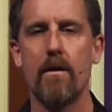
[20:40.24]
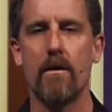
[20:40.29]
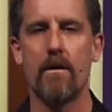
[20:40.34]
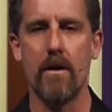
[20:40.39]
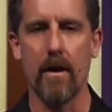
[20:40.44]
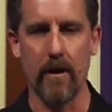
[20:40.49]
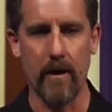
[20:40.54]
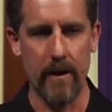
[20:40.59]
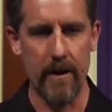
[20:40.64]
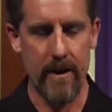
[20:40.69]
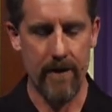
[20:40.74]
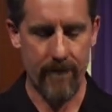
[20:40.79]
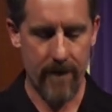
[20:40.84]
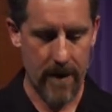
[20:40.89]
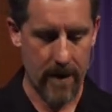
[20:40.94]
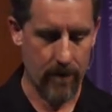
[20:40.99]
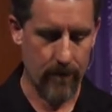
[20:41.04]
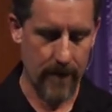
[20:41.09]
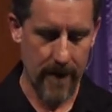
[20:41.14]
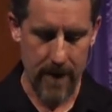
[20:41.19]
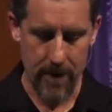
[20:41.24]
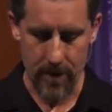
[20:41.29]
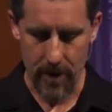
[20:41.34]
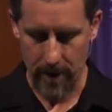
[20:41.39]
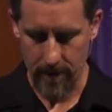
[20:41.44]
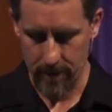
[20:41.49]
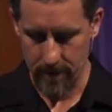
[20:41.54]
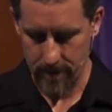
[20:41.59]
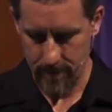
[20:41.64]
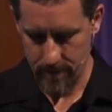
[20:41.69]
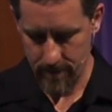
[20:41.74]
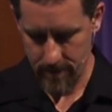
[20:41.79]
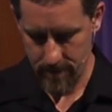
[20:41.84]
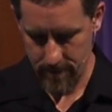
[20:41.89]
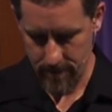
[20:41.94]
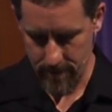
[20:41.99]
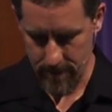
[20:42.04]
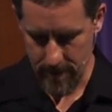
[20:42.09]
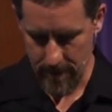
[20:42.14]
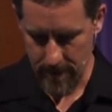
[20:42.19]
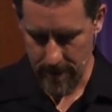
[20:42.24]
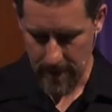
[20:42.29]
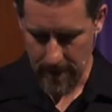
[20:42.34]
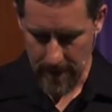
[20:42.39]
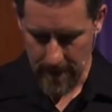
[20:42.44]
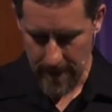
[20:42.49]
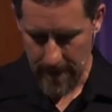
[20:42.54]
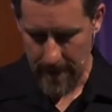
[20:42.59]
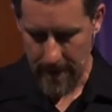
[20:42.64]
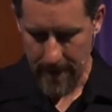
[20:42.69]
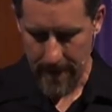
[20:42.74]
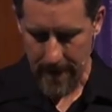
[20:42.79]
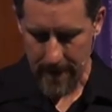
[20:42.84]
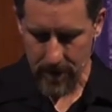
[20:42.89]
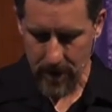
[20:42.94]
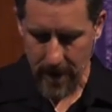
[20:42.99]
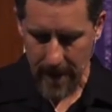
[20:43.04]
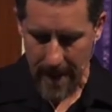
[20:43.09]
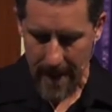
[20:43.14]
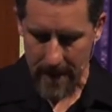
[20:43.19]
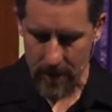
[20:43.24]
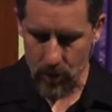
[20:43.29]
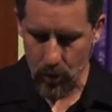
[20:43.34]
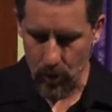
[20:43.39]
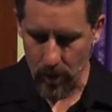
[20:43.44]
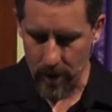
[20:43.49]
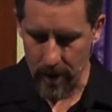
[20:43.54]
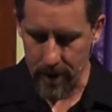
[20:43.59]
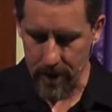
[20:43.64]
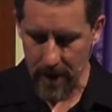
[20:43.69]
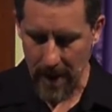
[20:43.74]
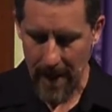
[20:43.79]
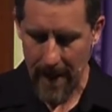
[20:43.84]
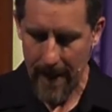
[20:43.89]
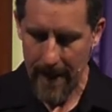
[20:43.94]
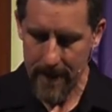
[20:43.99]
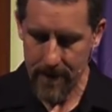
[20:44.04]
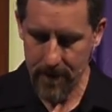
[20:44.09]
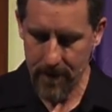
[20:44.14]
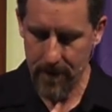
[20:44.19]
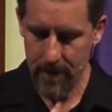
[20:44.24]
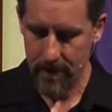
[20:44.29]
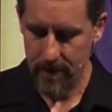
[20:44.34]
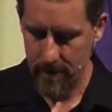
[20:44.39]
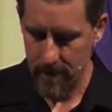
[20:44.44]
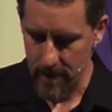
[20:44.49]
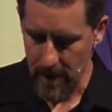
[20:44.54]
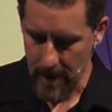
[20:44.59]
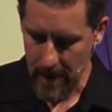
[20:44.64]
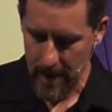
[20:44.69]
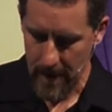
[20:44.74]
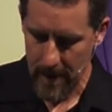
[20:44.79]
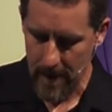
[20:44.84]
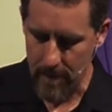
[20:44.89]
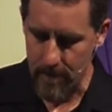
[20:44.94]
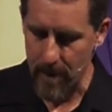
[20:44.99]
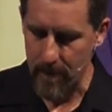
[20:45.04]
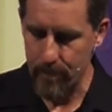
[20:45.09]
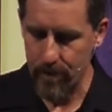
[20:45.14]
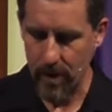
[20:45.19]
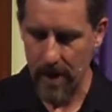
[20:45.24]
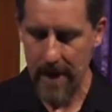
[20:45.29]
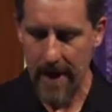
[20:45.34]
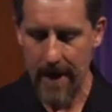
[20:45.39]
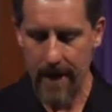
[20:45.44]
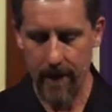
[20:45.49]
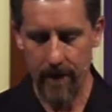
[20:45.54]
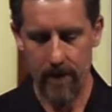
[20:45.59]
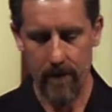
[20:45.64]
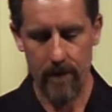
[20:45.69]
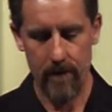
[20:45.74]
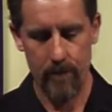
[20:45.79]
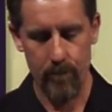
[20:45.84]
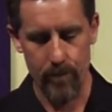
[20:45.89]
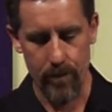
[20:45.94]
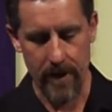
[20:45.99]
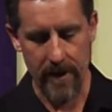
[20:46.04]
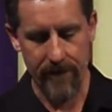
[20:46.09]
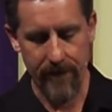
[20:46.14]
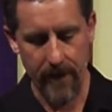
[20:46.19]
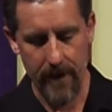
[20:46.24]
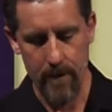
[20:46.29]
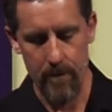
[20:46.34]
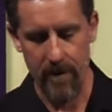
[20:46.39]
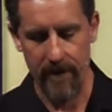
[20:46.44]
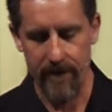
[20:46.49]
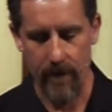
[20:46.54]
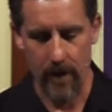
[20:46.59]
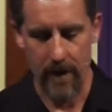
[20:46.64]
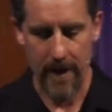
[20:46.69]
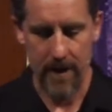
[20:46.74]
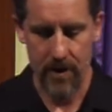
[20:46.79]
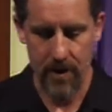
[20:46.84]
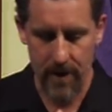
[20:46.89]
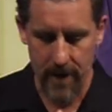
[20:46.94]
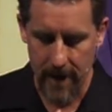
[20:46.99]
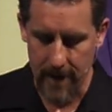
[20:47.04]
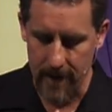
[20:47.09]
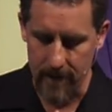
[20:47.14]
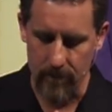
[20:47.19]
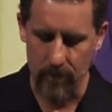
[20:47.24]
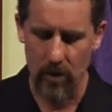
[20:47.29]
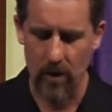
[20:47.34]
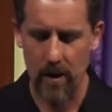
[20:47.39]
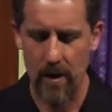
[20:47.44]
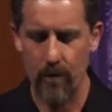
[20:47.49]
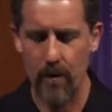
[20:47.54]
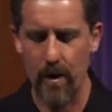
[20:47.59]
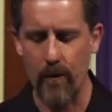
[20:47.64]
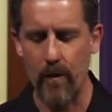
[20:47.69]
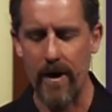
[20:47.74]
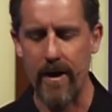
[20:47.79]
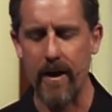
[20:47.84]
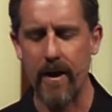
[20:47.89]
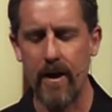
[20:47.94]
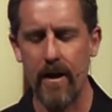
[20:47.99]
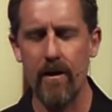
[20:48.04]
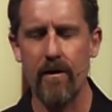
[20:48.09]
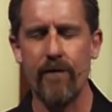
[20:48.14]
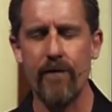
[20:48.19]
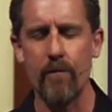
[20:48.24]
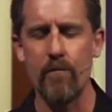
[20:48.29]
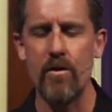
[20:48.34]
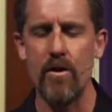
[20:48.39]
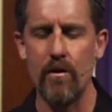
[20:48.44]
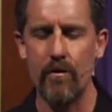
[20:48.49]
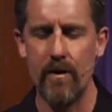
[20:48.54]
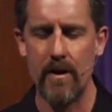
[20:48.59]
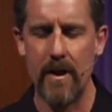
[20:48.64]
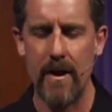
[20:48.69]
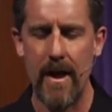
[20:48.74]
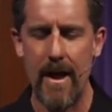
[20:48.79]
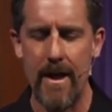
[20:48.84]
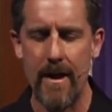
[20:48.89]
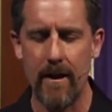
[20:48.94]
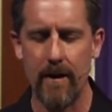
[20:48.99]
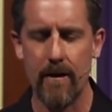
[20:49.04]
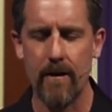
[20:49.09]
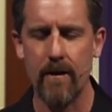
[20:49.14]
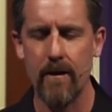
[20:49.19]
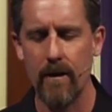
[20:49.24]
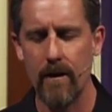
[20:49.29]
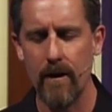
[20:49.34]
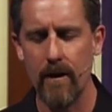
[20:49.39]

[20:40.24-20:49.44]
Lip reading: to leave their region. That's God's word to us. Let me pray briefly before I start. Lord, we want to hear from you tonight.